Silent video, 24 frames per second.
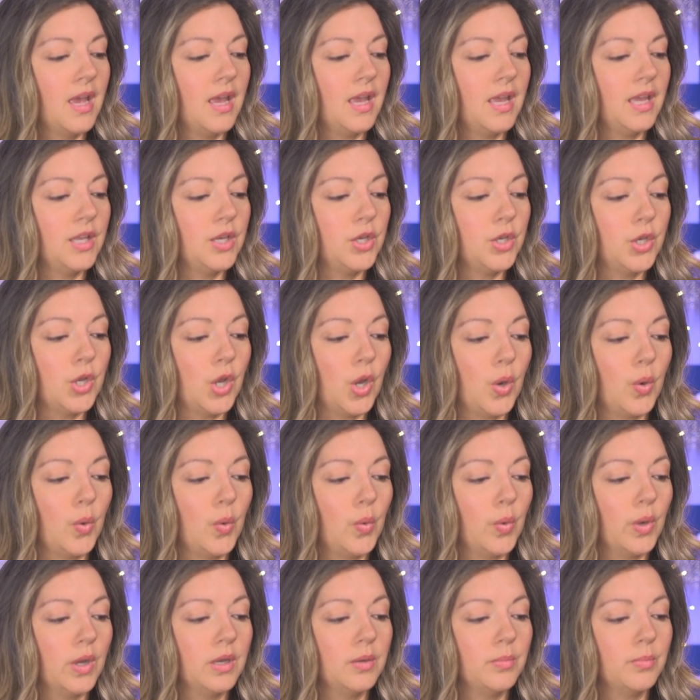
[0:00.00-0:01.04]
And no
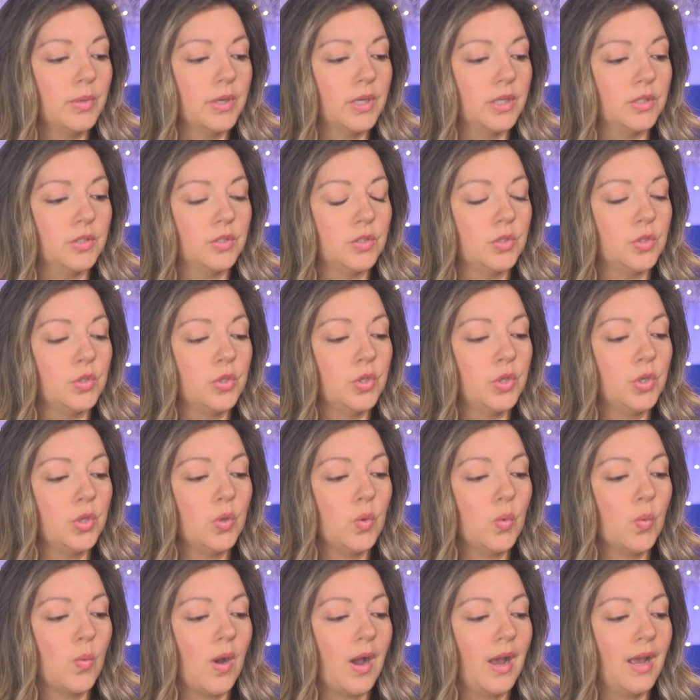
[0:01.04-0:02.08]
one puts
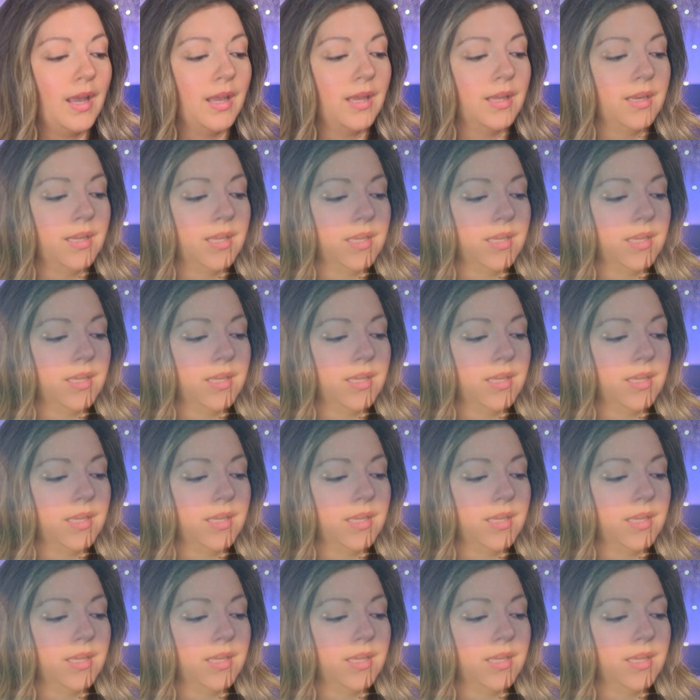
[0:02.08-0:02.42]
new wine